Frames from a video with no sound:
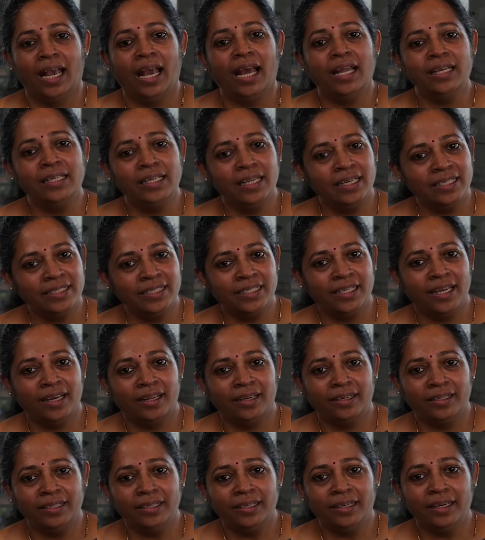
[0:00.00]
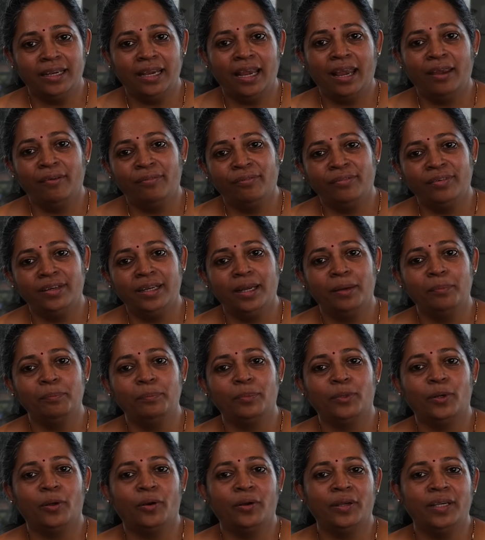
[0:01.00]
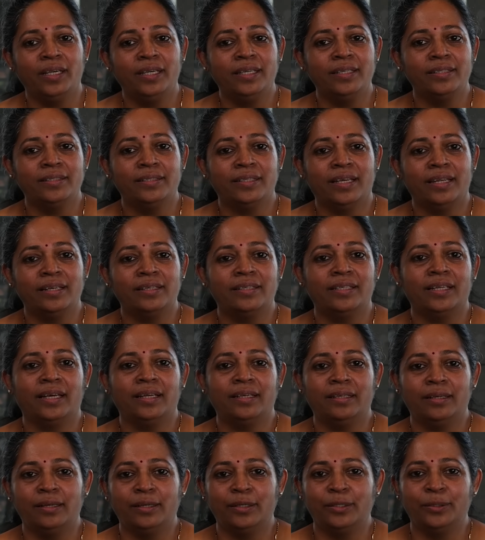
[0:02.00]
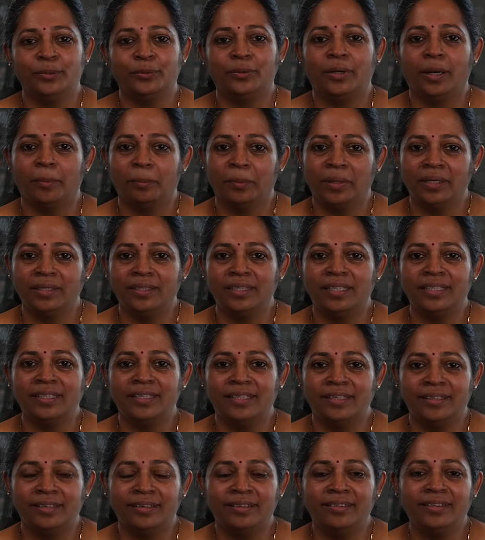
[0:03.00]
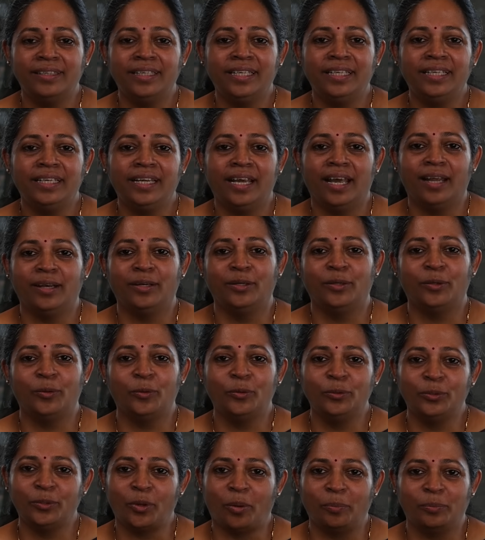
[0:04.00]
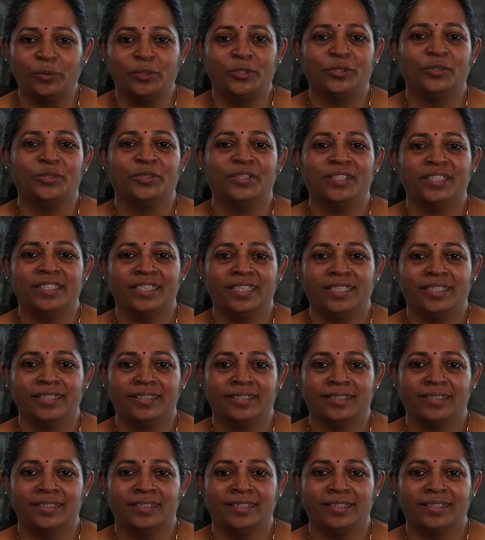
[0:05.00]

At LDRA, every employee is entitled to abundant learning and growth opportunities.